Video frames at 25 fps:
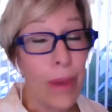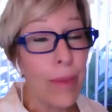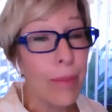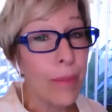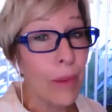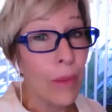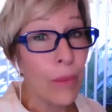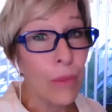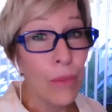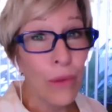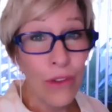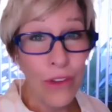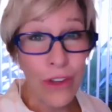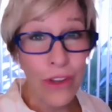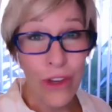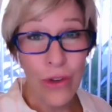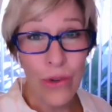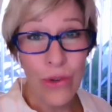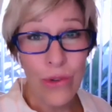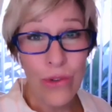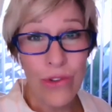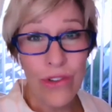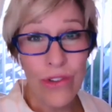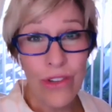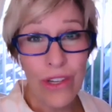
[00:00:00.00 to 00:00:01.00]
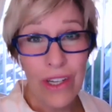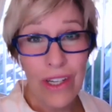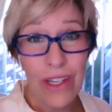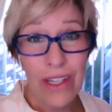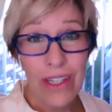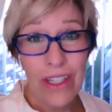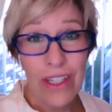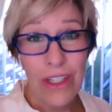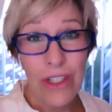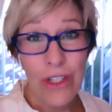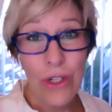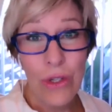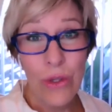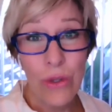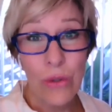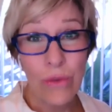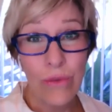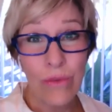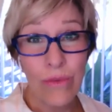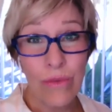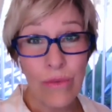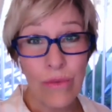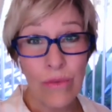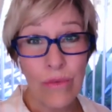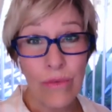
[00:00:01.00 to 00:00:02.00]
people will use
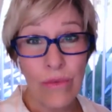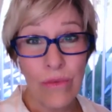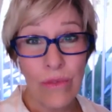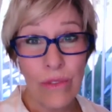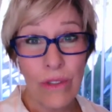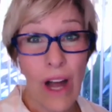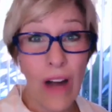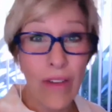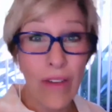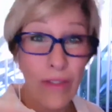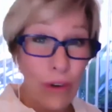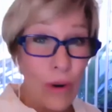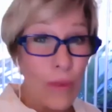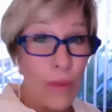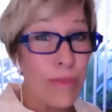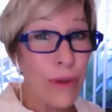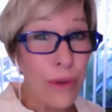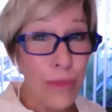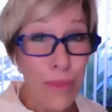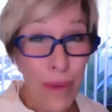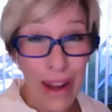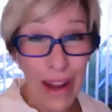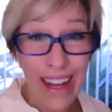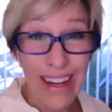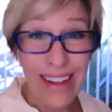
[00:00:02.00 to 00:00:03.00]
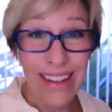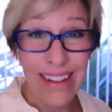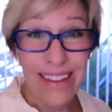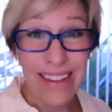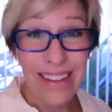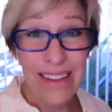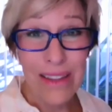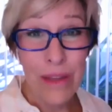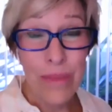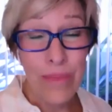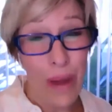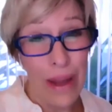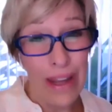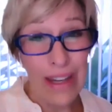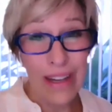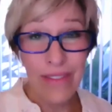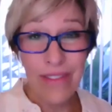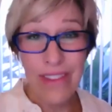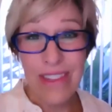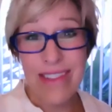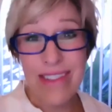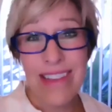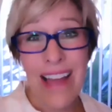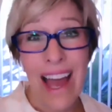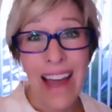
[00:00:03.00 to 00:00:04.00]
to cover up their pain, the pain of
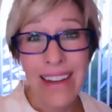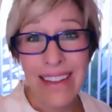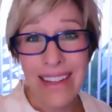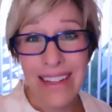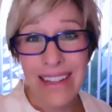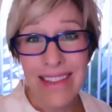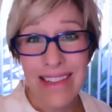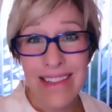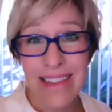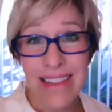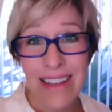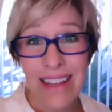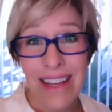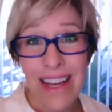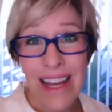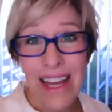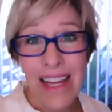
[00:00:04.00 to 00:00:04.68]
the sadness.